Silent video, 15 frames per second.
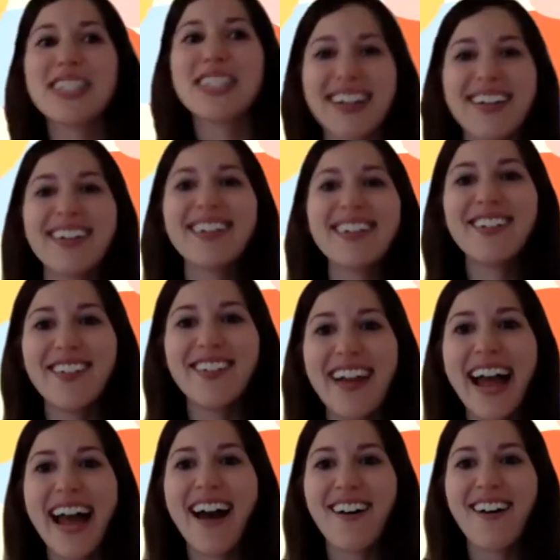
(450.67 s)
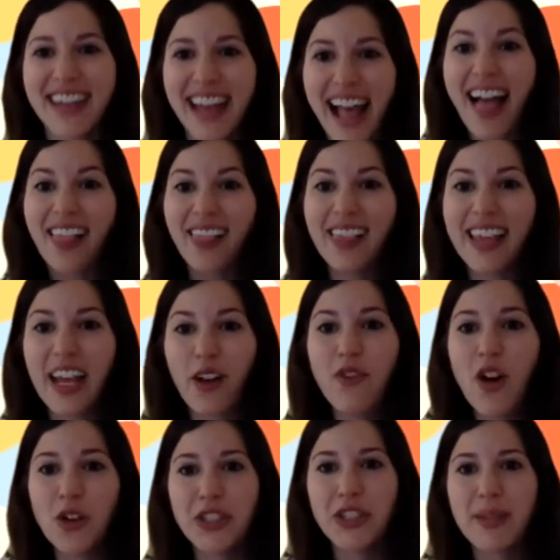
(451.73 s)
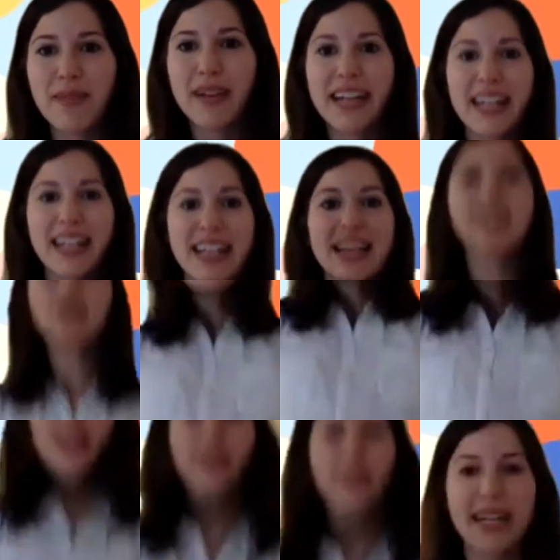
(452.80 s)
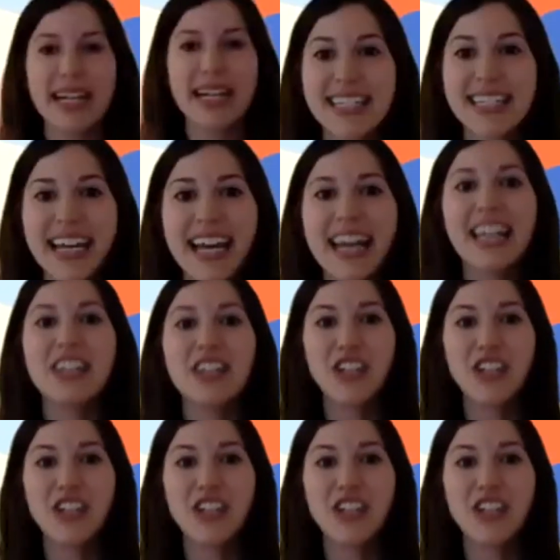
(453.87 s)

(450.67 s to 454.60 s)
Turn around, lifot lemala ulemata.